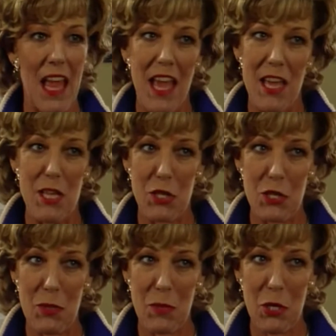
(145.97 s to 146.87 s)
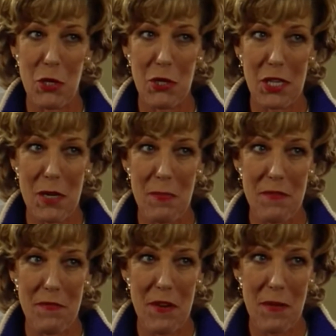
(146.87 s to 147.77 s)
Is there something you're keeping
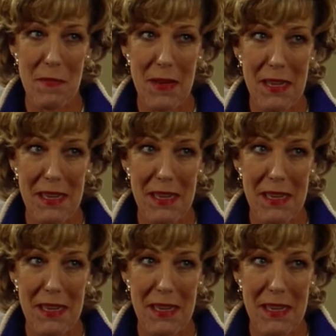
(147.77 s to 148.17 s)
from, Ma?